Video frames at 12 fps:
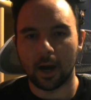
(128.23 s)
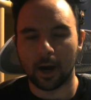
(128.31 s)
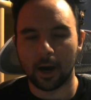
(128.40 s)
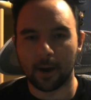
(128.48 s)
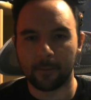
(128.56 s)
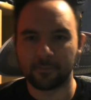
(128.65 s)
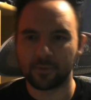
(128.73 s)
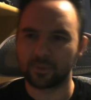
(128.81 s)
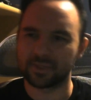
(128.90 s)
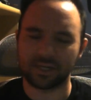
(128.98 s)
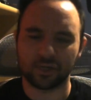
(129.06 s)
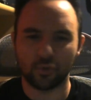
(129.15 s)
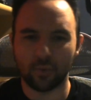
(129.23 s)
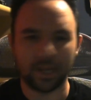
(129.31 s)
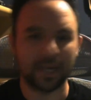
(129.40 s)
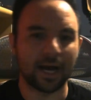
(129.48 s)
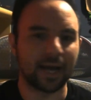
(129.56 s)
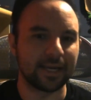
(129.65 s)
Um, there was like
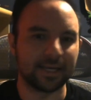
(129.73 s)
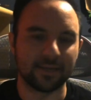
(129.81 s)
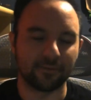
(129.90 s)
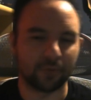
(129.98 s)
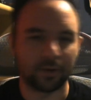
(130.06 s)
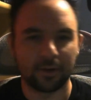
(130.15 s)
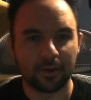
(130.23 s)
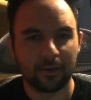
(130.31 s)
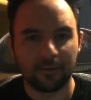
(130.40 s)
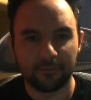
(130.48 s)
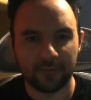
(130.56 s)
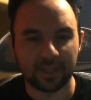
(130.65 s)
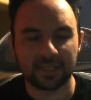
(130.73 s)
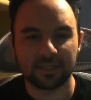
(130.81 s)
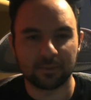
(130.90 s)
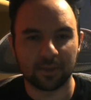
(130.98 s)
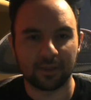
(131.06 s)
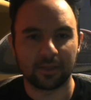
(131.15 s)
29 different
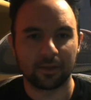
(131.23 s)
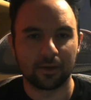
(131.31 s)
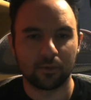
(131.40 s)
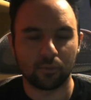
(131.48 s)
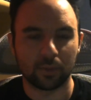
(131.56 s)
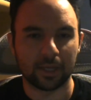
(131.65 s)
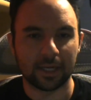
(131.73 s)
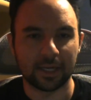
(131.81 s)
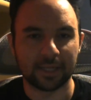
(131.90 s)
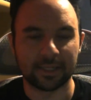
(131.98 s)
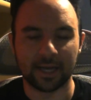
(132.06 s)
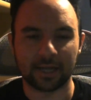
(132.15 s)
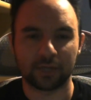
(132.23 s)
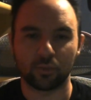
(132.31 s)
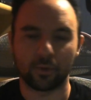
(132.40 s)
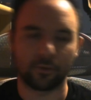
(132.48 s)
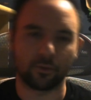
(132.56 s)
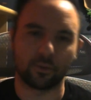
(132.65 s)
Fiendsmith related decks,
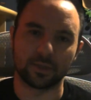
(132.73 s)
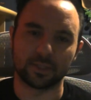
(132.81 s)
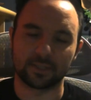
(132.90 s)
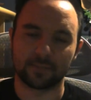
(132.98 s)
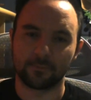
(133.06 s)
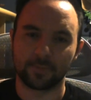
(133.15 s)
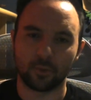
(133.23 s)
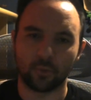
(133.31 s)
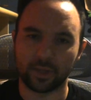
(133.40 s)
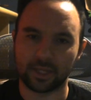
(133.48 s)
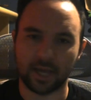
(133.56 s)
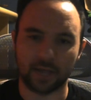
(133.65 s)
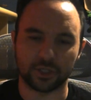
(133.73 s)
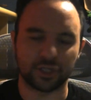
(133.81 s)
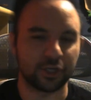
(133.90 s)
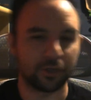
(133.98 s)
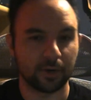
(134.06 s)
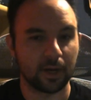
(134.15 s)
whether it was with
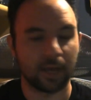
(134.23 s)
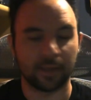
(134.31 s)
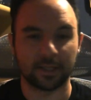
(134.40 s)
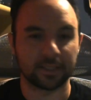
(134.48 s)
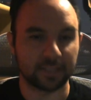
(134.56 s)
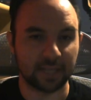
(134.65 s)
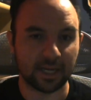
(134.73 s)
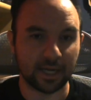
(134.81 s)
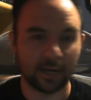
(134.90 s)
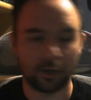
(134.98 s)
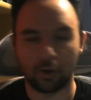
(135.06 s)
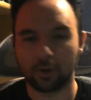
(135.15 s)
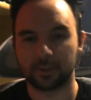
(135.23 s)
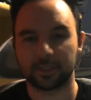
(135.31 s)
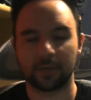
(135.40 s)
Kashtira and then Snake Eye cards.